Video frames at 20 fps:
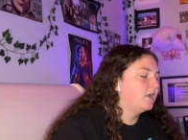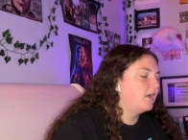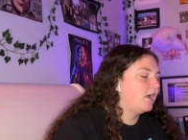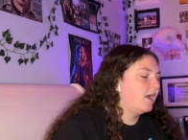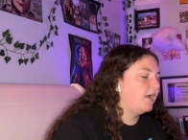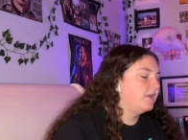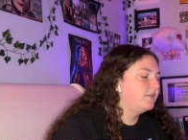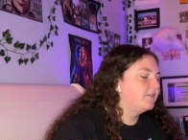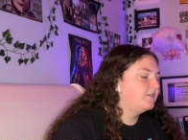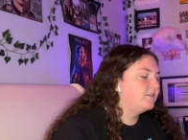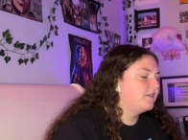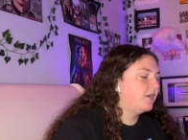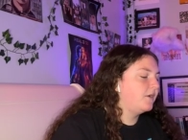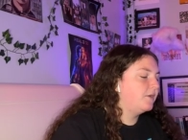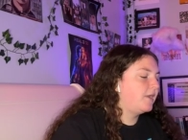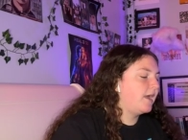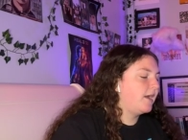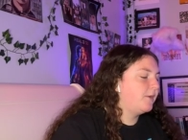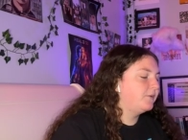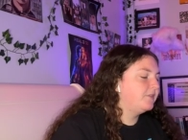And so
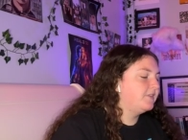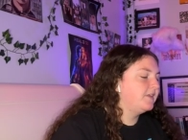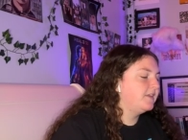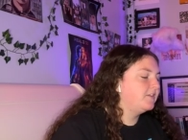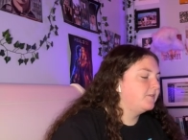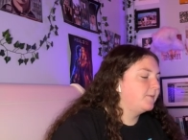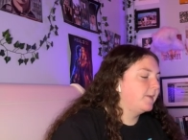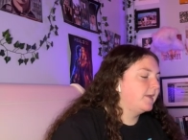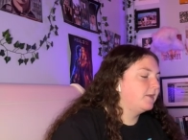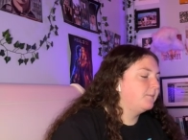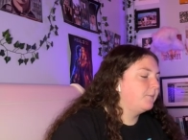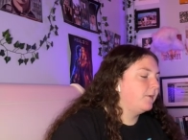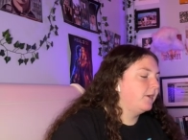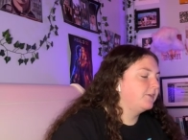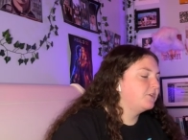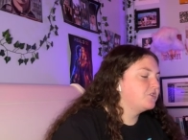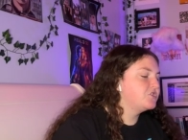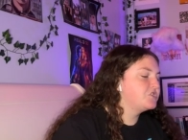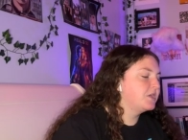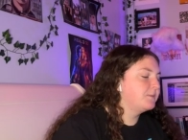now with the expanded
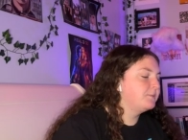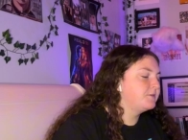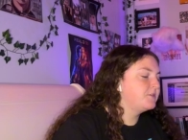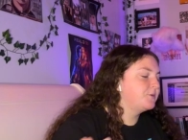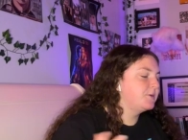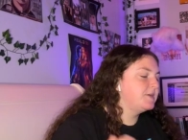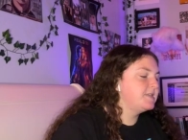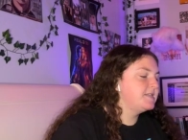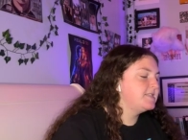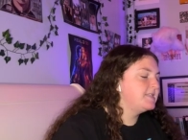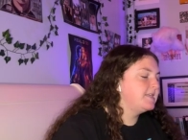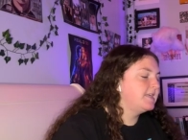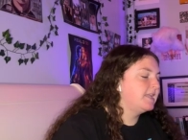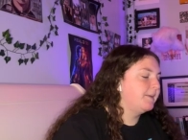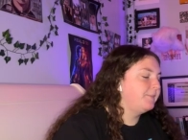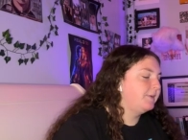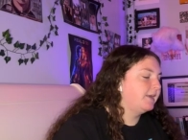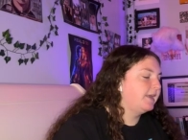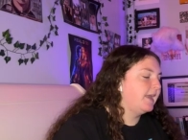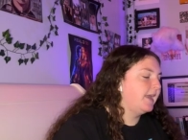partnership between Disney and
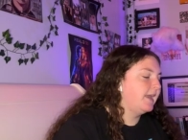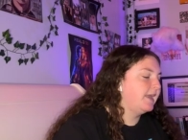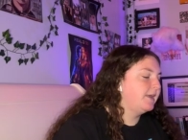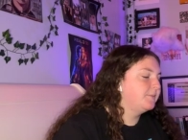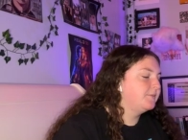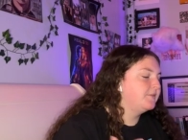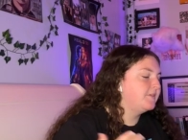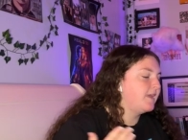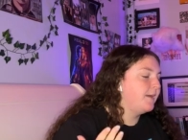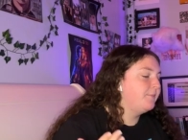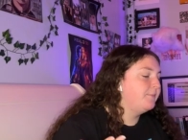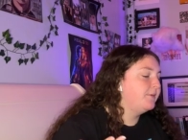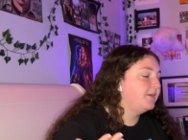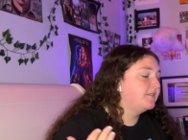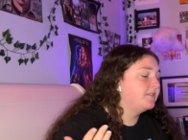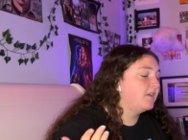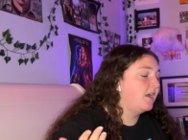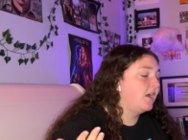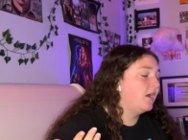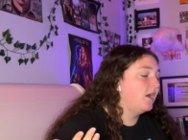Epic Games, Epic's